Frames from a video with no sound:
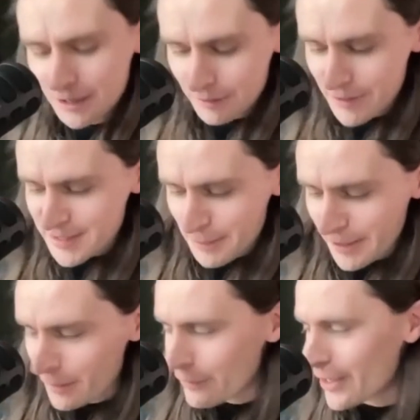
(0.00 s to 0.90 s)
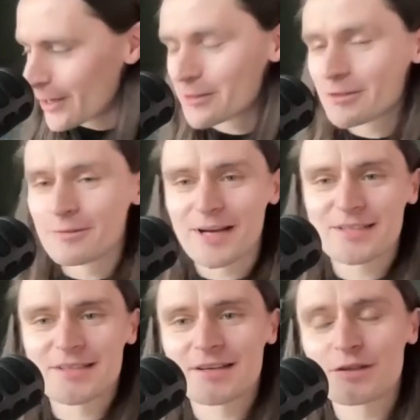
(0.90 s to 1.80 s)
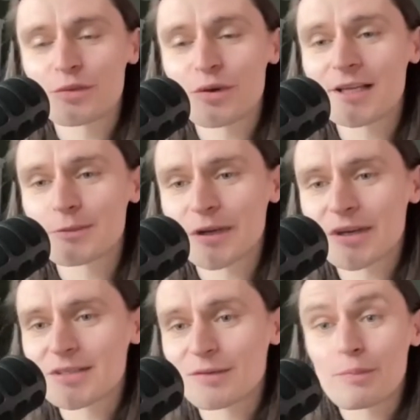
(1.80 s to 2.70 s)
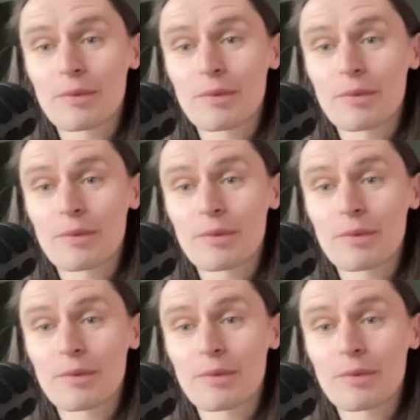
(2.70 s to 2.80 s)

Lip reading: The reason I bring up the VO2 max thing as well is because if the